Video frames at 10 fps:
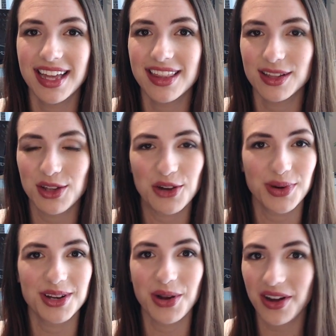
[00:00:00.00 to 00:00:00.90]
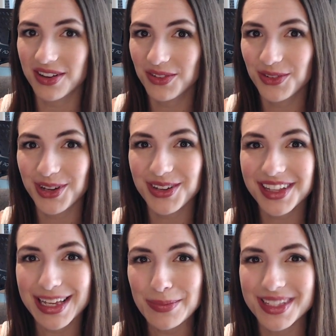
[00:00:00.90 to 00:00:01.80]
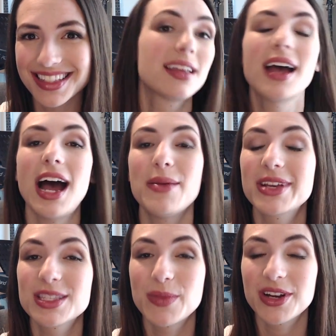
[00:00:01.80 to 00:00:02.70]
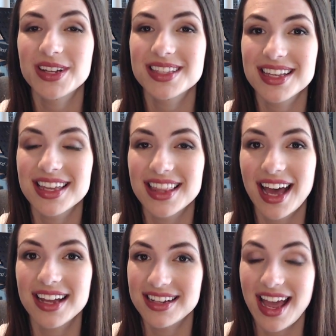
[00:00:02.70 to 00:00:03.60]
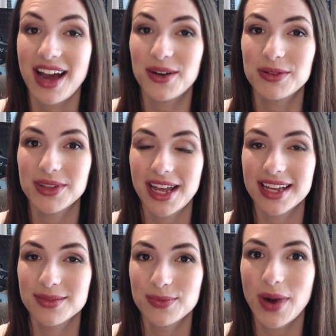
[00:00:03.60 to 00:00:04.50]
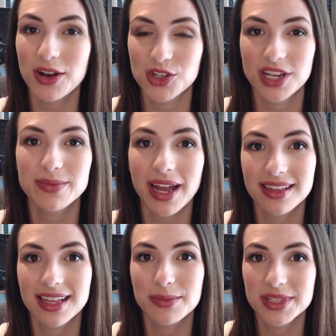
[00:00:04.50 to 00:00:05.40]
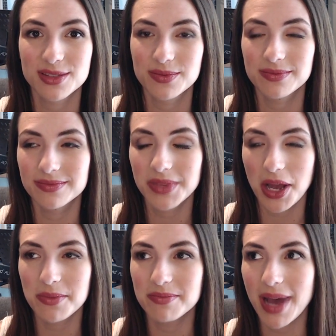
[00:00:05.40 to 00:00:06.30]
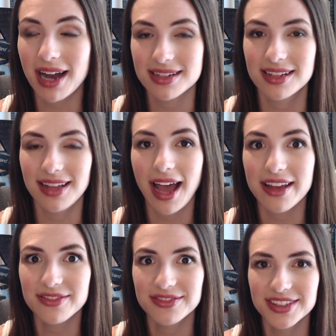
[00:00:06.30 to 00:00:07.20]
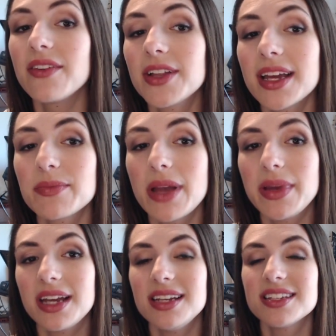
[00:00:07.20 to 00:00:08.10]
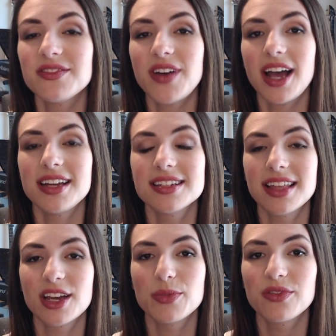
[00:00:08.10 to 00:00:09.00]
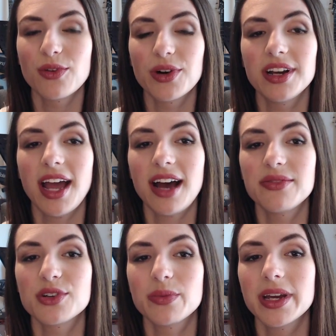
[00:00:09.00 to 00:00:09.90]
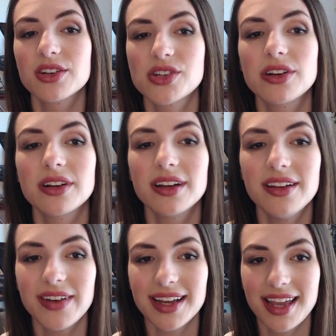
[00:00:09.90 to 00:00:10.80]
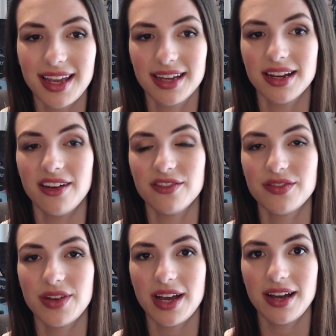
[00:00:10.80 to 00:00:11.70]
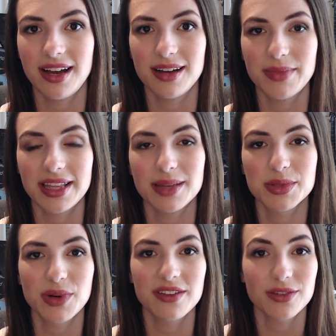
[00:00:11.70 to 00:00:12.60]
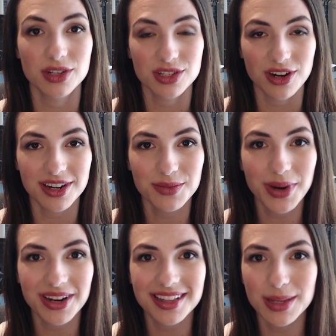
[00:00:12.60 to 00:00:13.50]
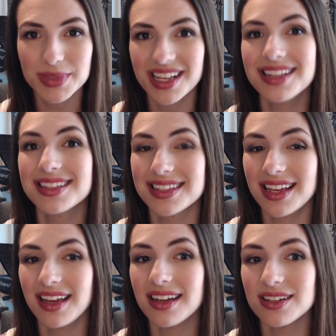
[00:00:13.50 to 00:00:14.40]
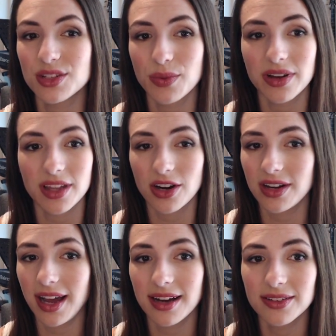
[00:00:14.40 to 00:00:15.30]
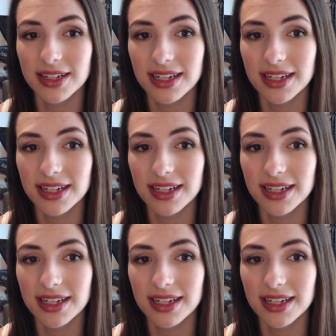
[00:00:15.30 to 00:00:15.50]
in the long run not good for your lips. I'm experiencing that now, like watching my lips come back to life. I feel like maybe I need to find like a before and after picture, if I can, of my lips when I first started wearing LipSense and where they are now.